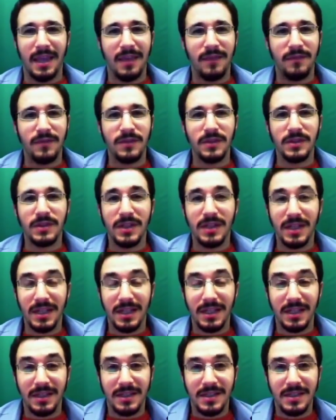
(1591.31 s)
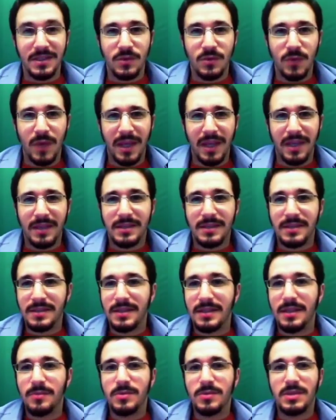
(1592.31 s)
If you look at it this way, it
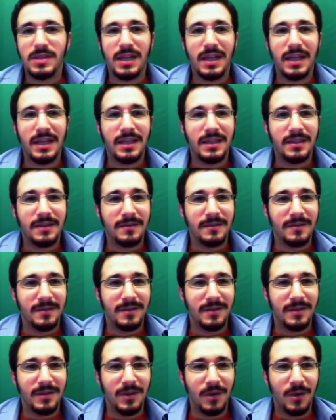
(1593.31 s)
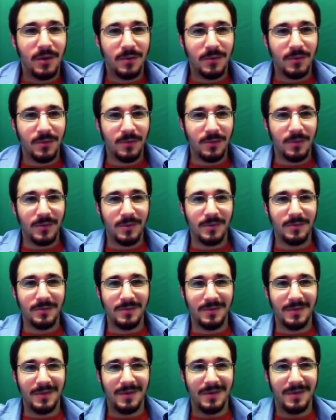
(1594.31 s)
seems like, you know,
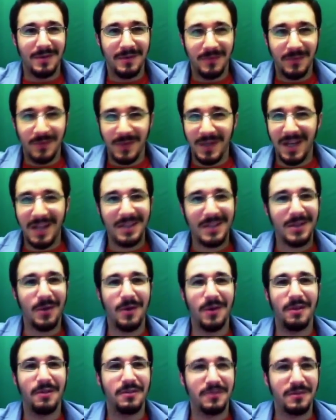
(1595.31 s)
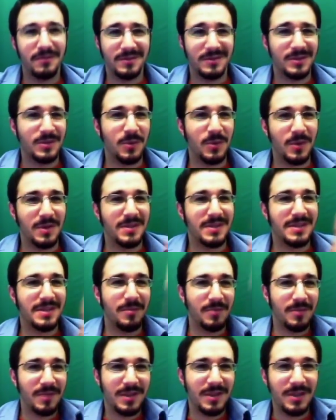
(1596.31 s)
we're not going towards
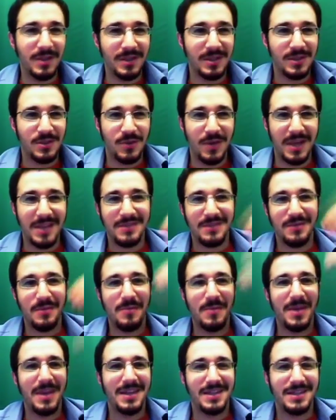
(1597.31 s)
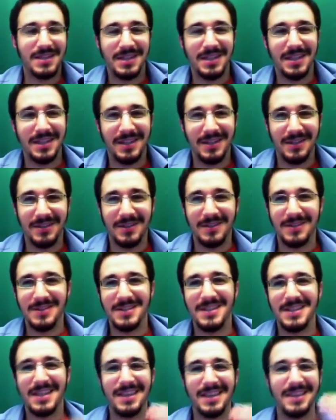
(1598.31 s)
some good transformation here.
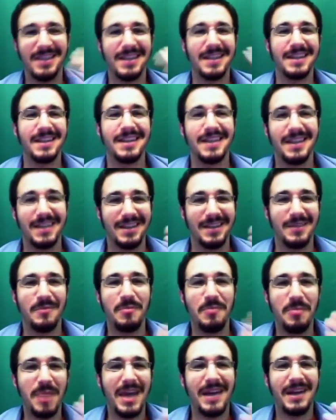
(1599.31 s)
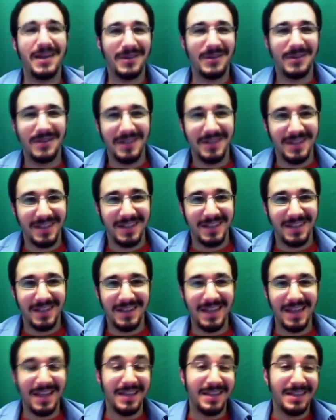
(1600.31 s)
There's nothing better.
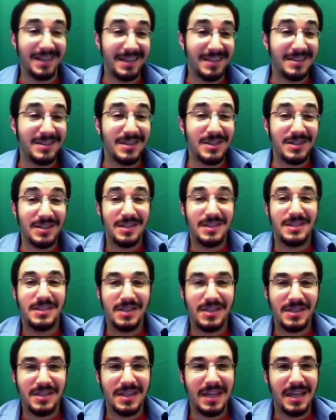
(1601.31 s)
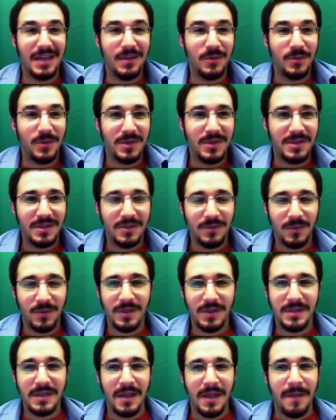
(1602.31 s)
It's just getting worse and
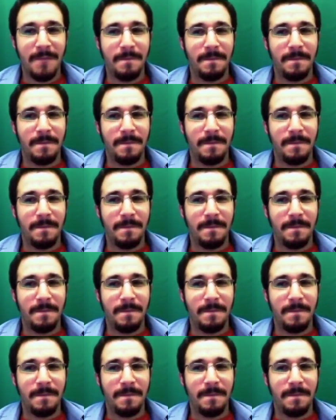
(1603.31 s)
worse.